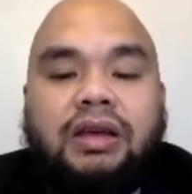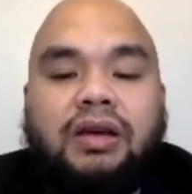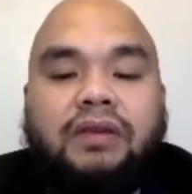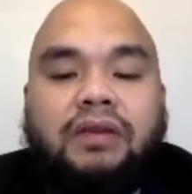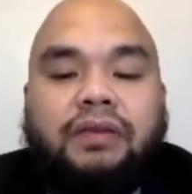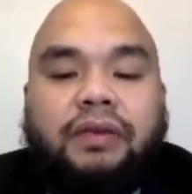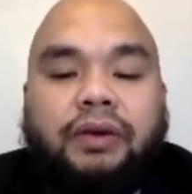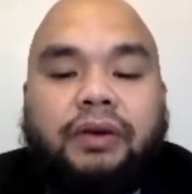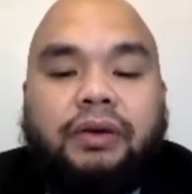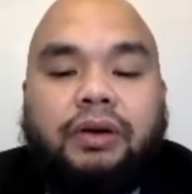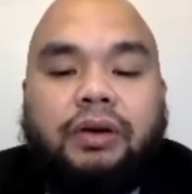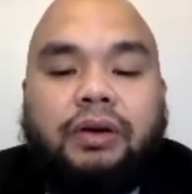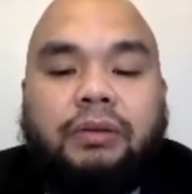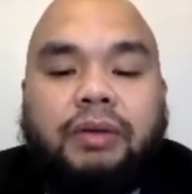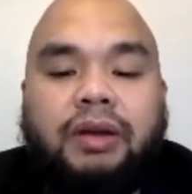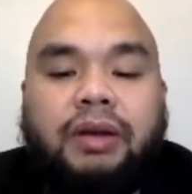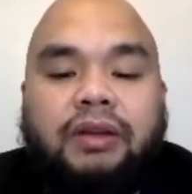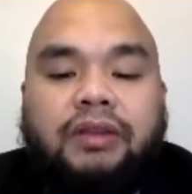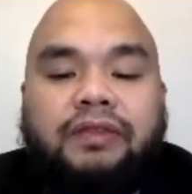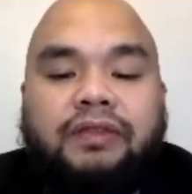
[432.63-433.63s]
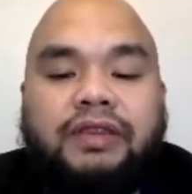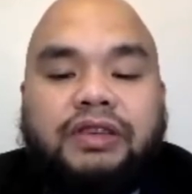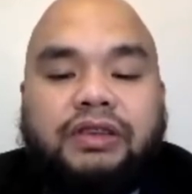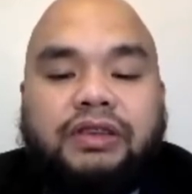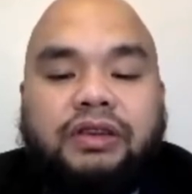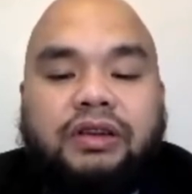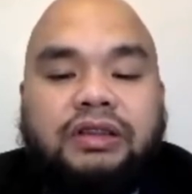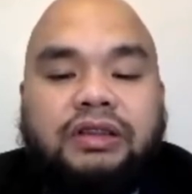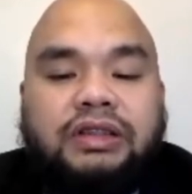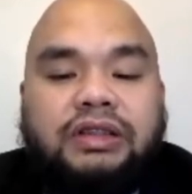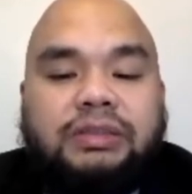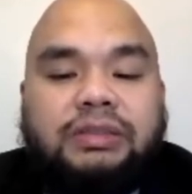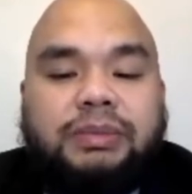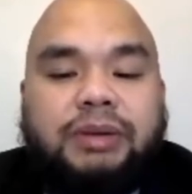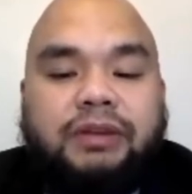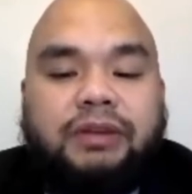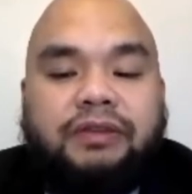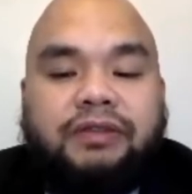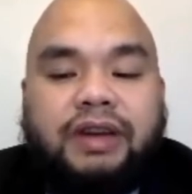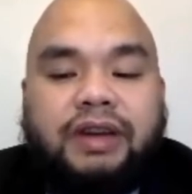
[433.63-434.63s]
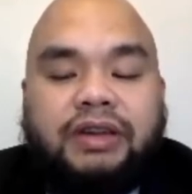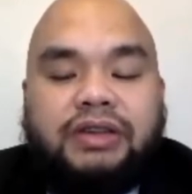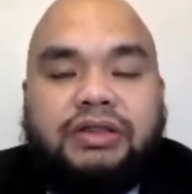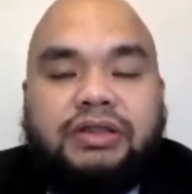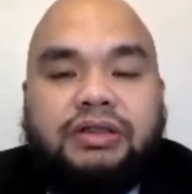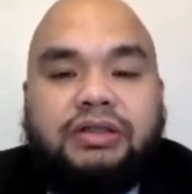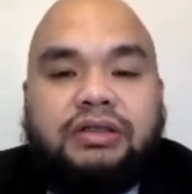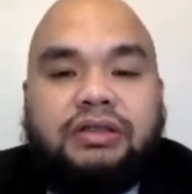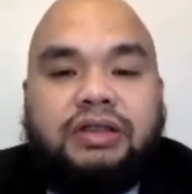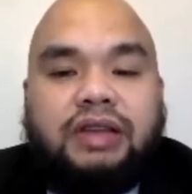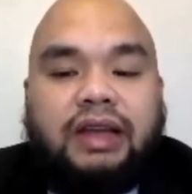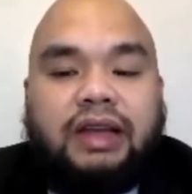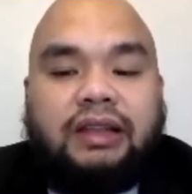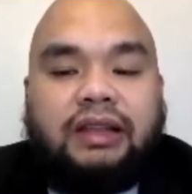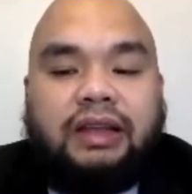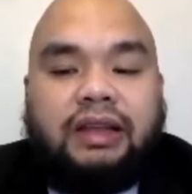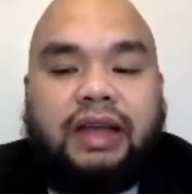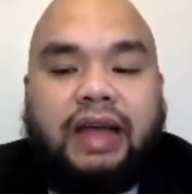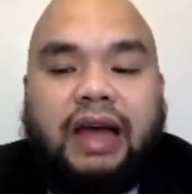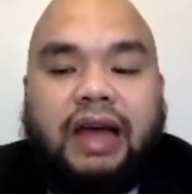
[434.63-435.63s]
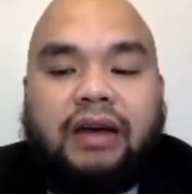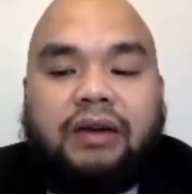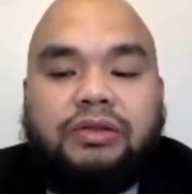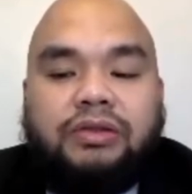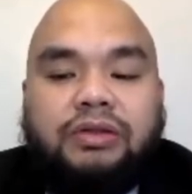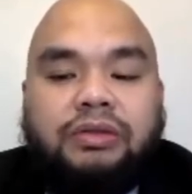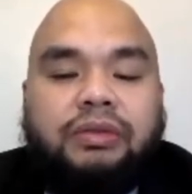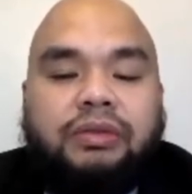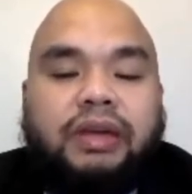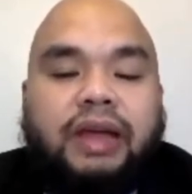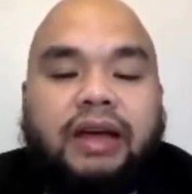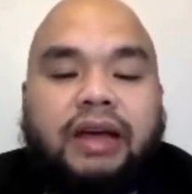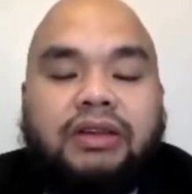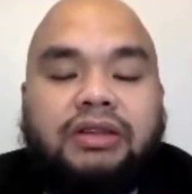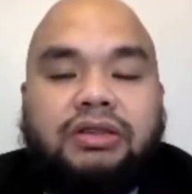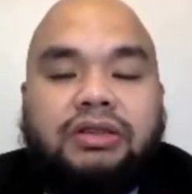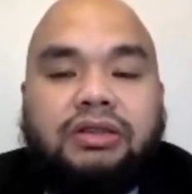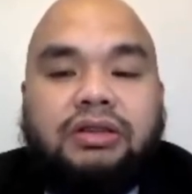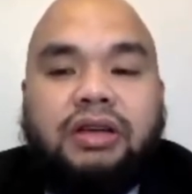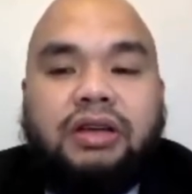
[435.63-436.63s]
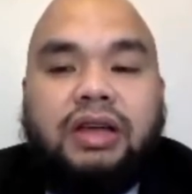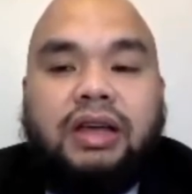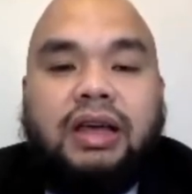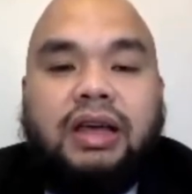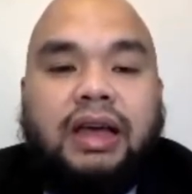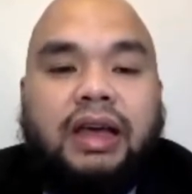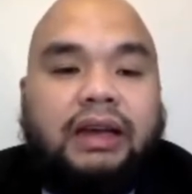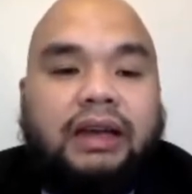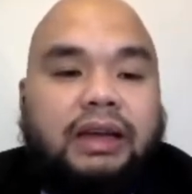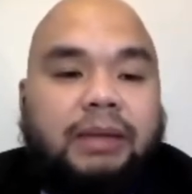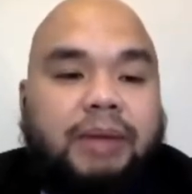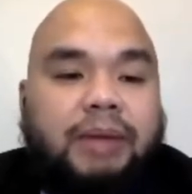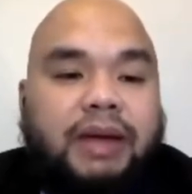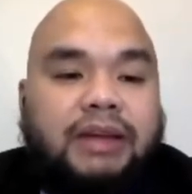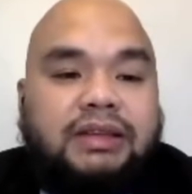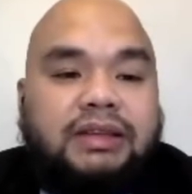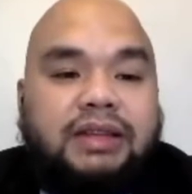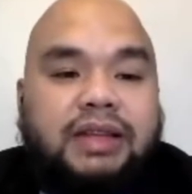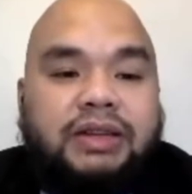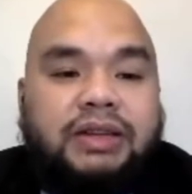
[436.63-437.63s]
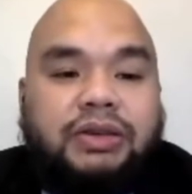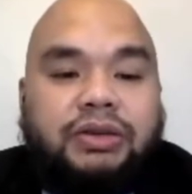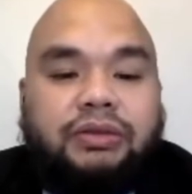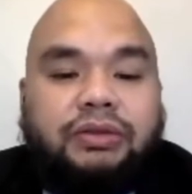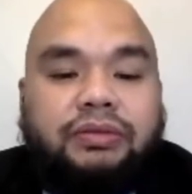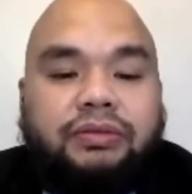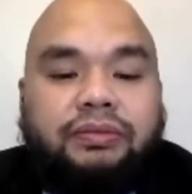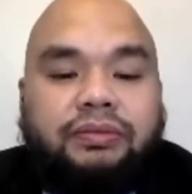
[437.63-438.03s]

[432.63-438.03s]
for normal physiologic sperm functions like the acrosome reaction and capacitation.